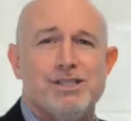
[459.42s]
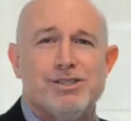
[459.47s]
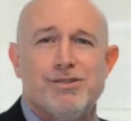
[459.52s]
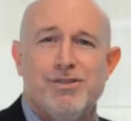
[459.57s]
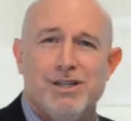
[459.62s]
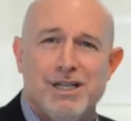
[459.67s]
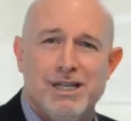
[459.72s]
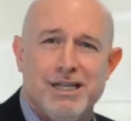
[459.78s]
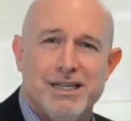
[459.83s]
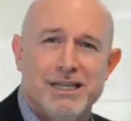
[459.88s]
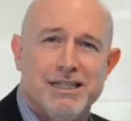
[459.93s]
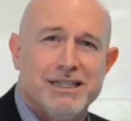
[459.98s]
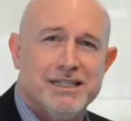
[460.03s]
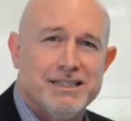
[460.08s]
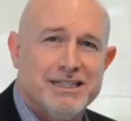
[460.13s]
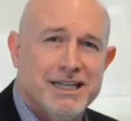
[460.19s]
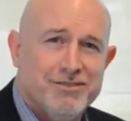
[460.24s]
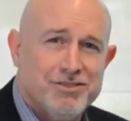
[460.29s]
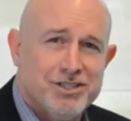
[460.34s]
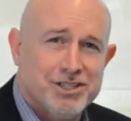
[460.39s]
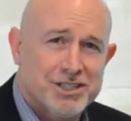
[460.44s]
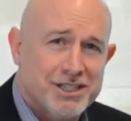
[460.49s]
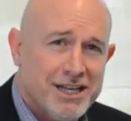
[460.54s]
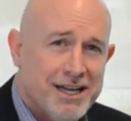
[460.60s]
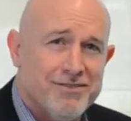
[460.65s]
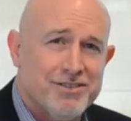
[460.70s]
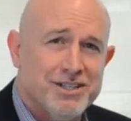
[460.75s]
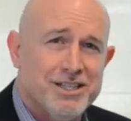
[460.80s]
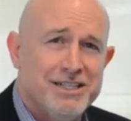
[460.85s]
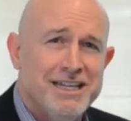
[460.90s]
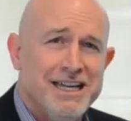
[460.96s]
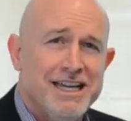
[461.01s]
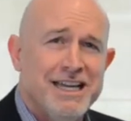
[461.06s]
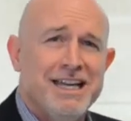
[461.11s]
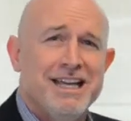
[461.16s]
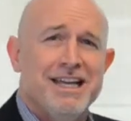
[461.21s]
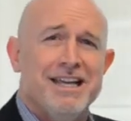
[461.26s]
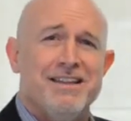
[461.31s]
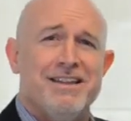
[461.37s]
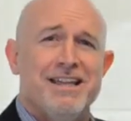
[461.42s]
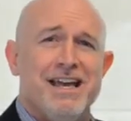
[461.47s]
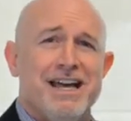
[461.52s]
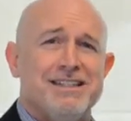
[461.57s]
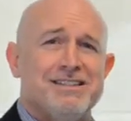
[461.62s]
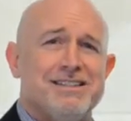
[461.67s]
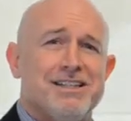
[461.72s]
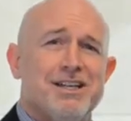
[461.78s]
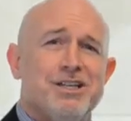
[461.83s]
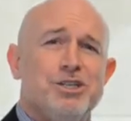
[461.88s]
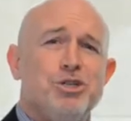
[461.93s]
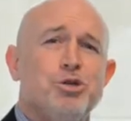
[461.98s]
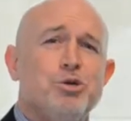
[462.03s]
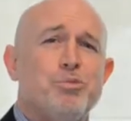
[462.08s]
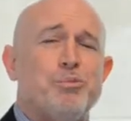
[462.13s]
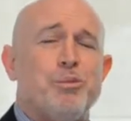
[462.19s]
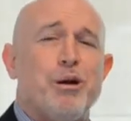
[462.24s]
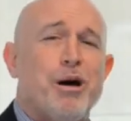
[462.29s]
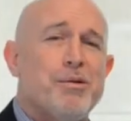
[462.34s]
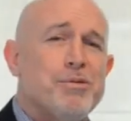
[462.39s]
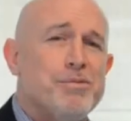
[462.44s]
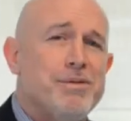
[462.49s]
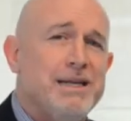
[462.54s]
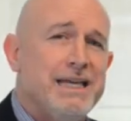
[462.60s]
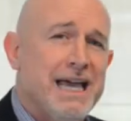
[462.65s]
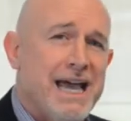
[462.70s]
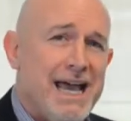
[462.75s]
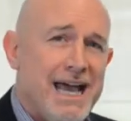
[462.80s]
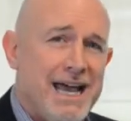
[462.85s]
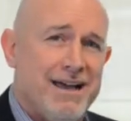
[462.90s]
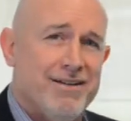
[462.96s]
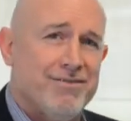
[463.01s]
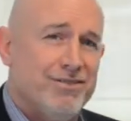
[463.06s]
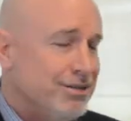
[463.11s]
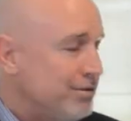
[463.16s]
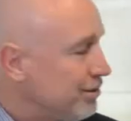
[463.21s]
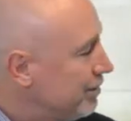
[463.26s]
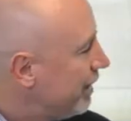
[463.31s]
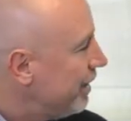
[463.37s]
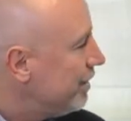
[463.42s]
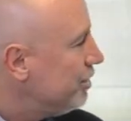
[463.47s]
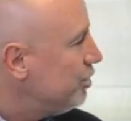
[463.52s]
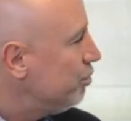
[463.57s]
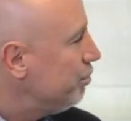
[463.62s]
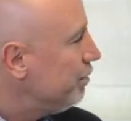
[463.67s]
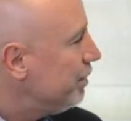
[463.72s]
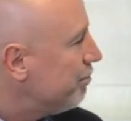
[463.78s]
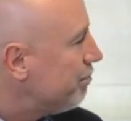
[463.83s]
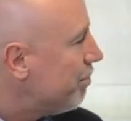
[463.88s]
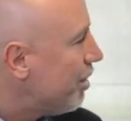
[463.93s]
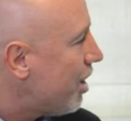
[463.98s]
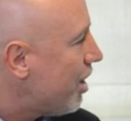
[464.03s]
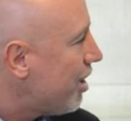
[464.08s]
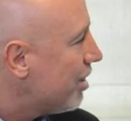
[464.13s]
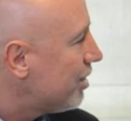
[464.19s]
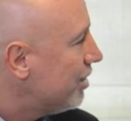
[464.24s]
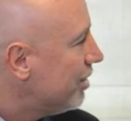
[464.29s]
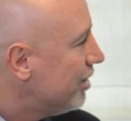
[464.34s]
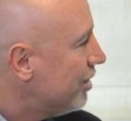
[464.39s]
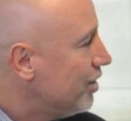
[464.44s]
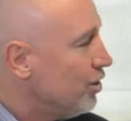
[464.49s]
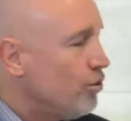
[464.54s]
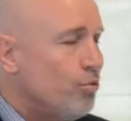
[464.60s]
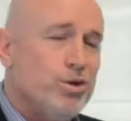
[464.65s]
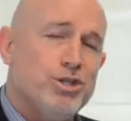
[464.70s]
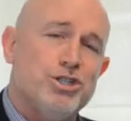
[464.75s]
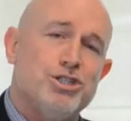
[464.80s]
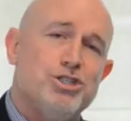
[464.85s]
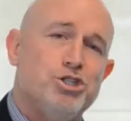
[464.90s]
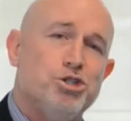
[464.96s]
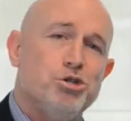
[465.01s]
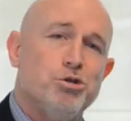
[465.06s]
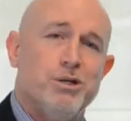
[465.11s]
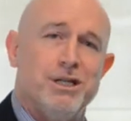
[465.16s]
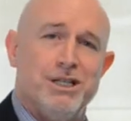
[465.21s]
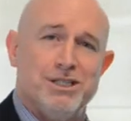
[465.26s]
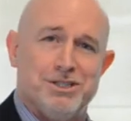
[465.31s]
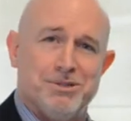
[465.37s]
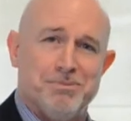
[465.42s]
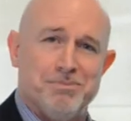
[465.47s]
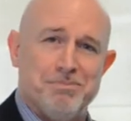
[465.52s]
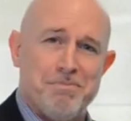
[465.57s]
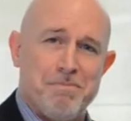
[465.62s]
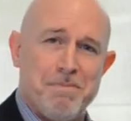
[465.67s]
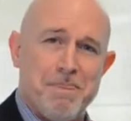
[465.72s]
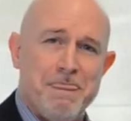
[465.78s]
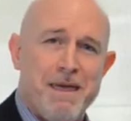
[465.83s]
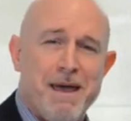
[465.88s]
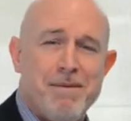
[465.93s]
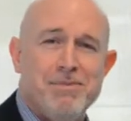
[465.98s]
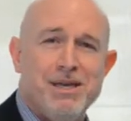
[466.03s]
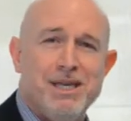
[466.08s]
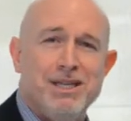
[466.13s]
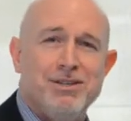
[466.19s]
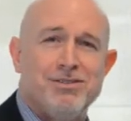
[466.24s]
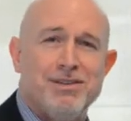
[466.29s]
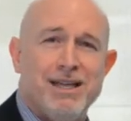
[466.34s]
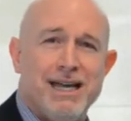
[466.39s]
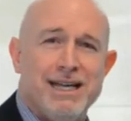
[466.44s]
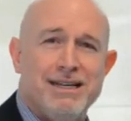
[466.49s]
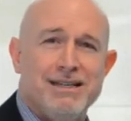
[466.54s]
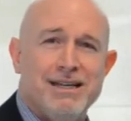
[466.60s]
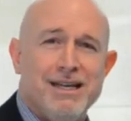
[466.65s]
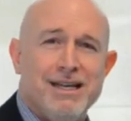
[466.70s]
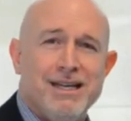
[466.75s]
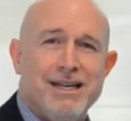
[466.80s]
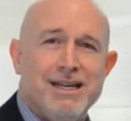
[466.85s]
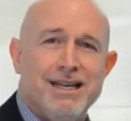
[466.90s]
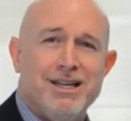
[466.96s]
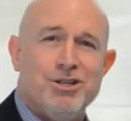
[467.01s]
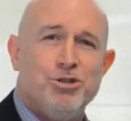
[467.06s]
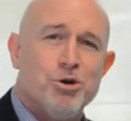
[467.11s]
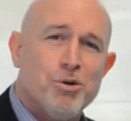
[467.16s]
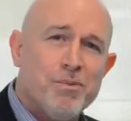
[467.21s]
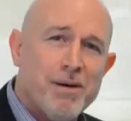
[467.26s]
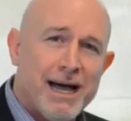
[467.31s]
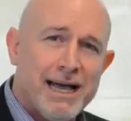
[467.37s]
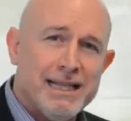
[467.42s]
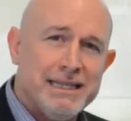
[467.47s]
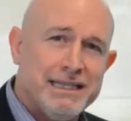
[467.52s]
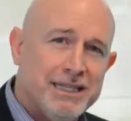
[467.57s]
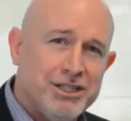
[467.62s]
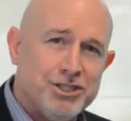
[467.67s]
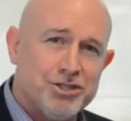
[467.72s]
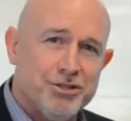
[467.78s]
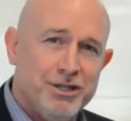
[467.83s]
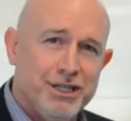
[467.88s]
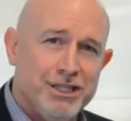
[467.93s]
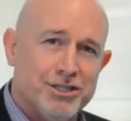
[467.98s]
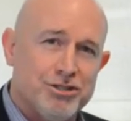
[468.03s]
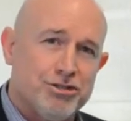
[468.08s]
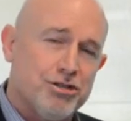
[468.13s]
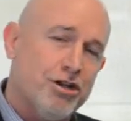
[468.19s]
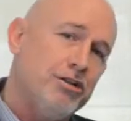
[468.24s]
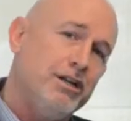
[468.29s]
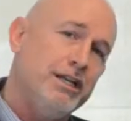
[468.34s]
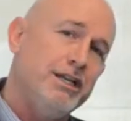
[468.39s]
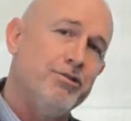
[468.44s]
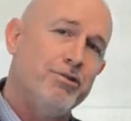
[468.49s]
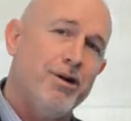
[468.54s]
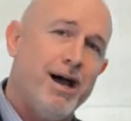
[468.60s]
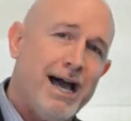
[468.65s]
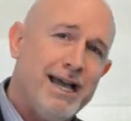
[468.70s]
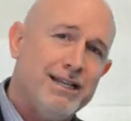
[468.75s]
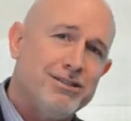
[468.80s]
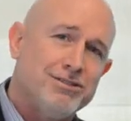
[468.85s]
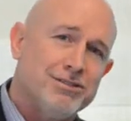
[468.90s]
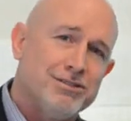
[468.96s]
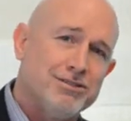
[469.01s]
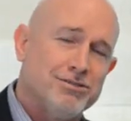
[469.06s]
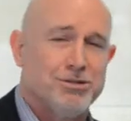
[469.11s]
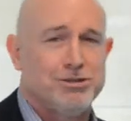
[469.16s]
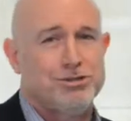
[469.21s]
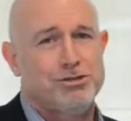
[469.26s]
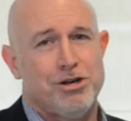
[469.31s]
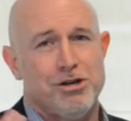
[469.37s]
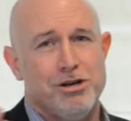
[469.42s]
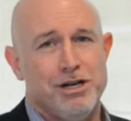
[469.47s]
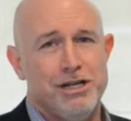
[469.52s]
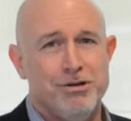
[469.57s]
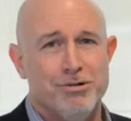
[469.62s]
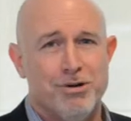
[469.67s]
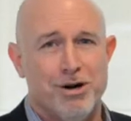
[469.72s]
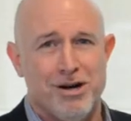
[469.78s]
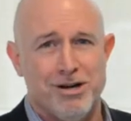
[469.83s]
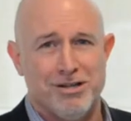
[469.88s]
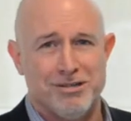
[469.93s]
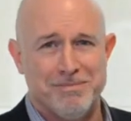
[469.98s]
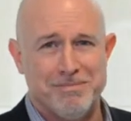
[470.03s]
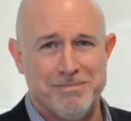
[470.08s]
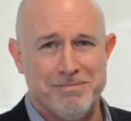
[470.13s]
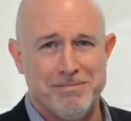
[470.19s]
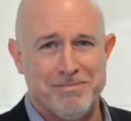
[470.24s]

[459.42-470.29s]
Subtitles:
of thinking that they've discovered that you probably have, and you embark with dualism. And that means that in your mind things are either totally right or totally wrong.